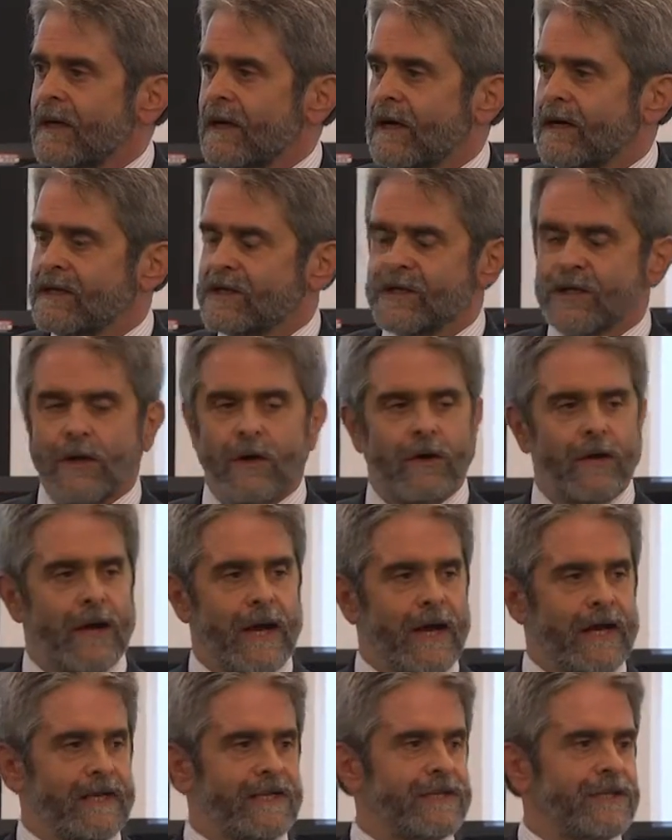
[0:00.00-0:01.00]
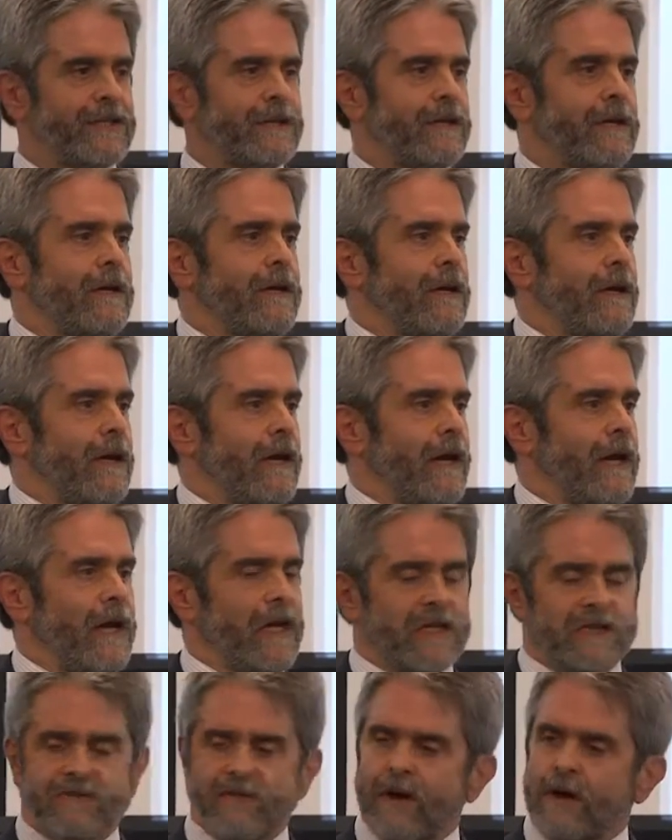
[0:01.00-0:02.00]
And so as
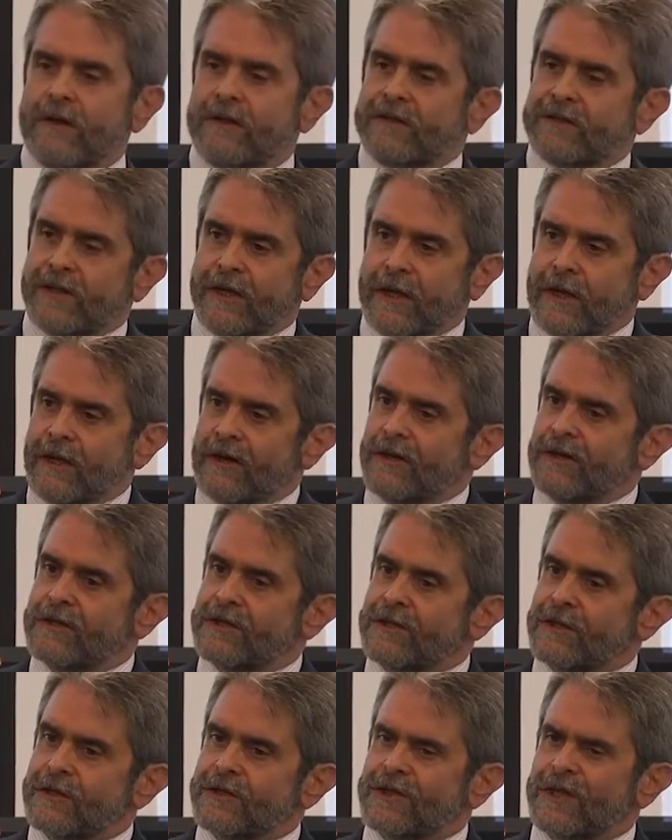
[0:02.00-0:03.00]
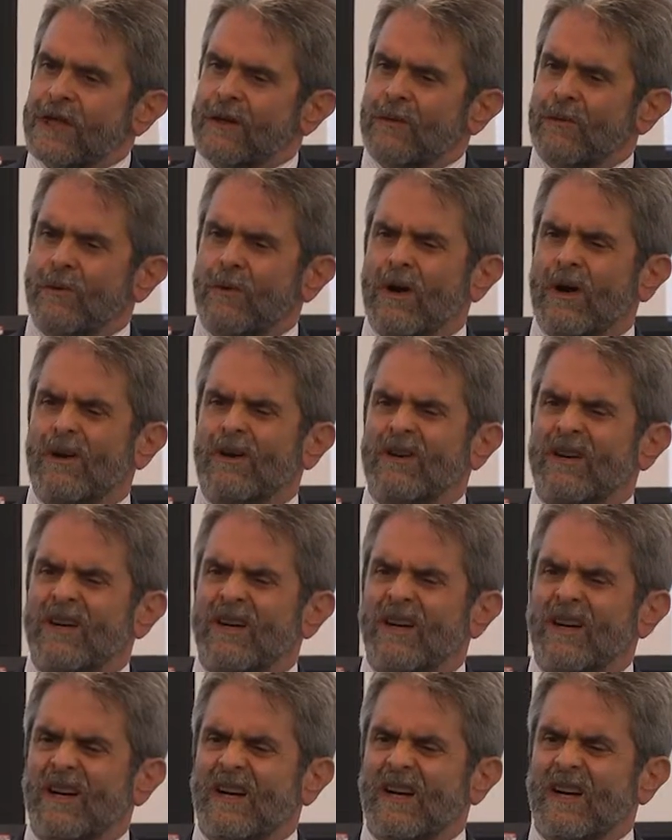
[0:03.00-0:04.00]
volunteers, you say, well,
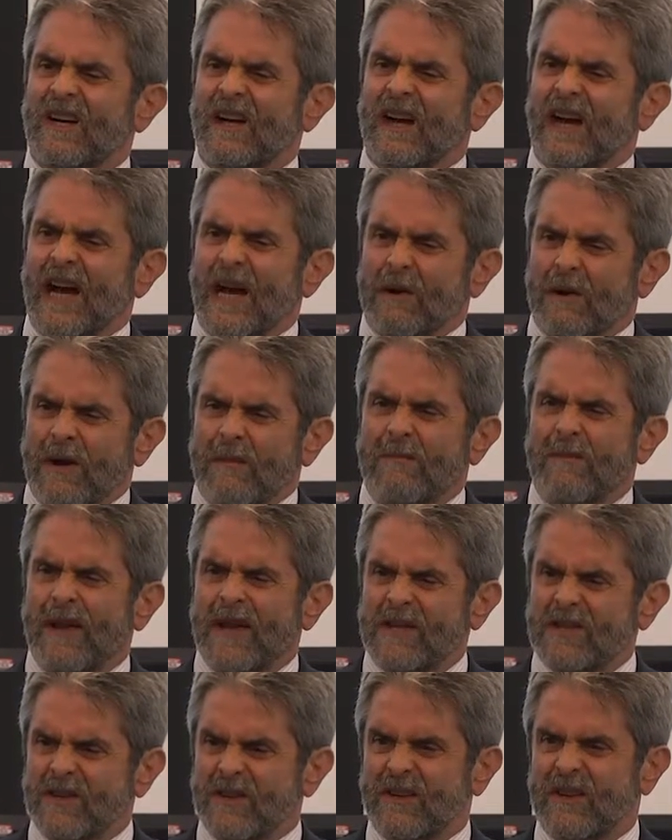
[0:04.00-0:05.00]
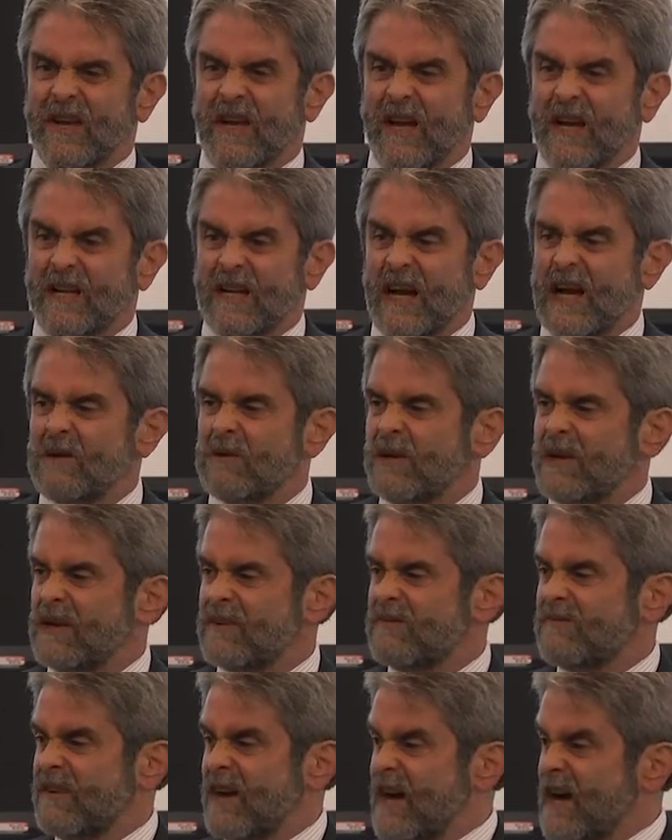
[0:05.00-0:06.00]
how do I measure that? How do I
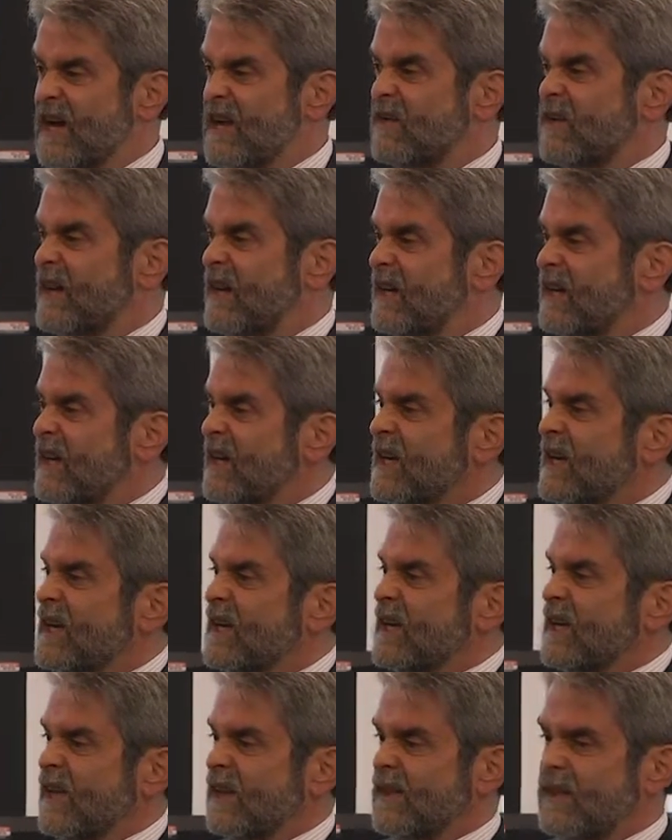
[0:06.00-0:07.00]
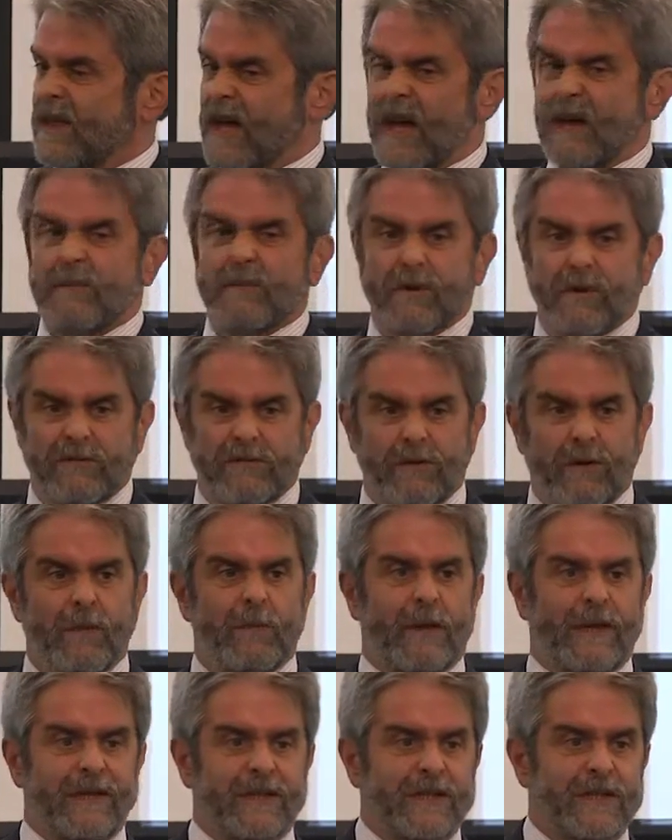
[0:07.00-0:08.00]
evaluate that
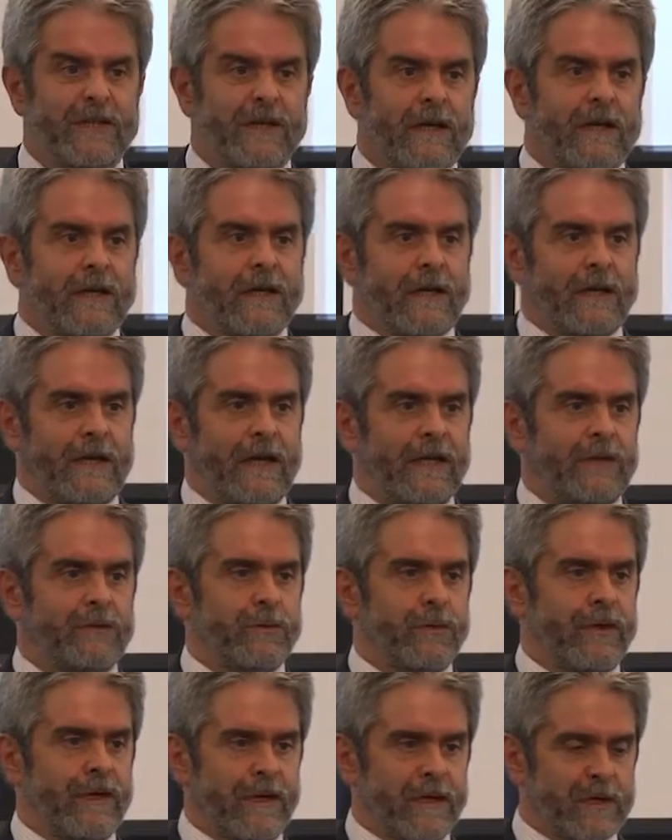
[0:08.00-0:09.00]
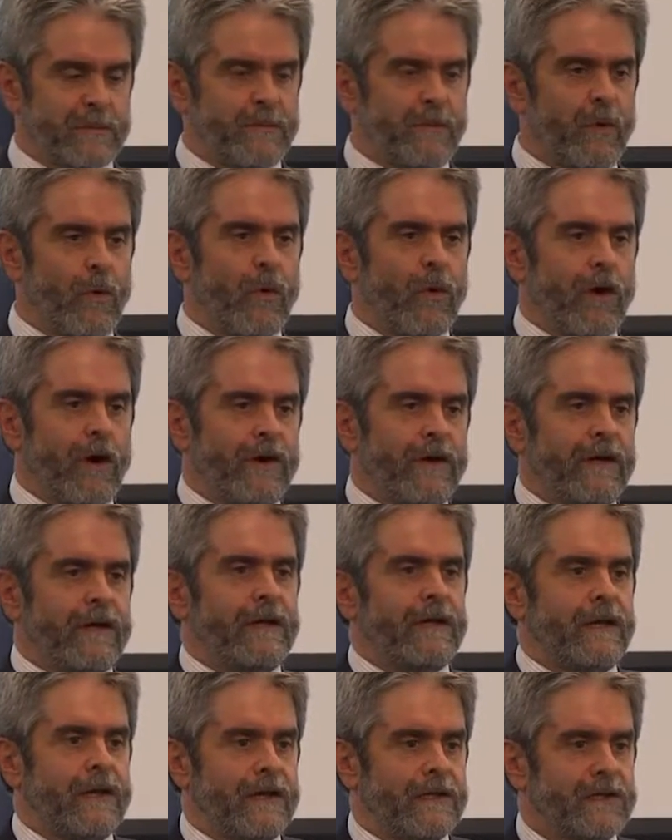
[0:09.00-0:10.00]
performance? That's what his board
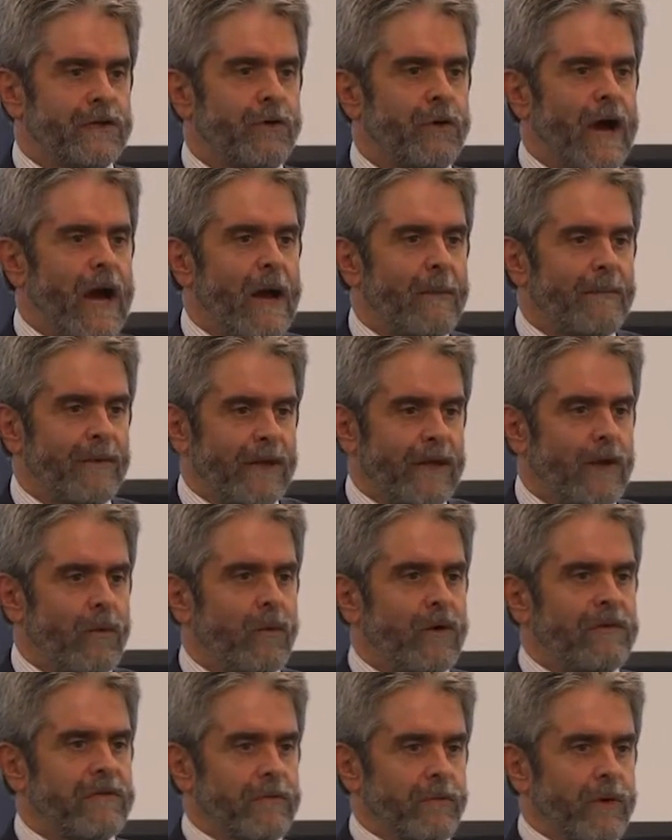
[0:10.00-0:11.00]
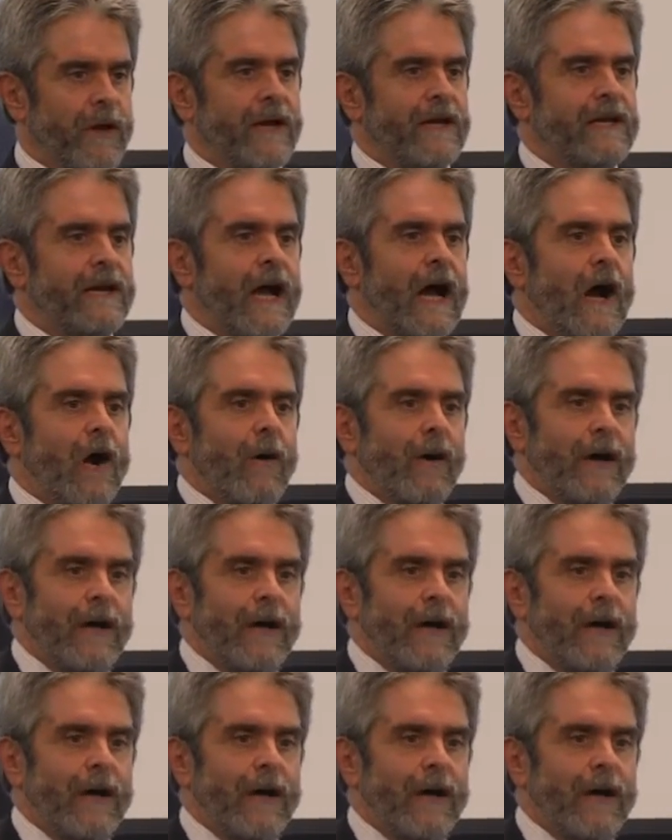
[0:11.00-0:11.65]
is grappling with right now.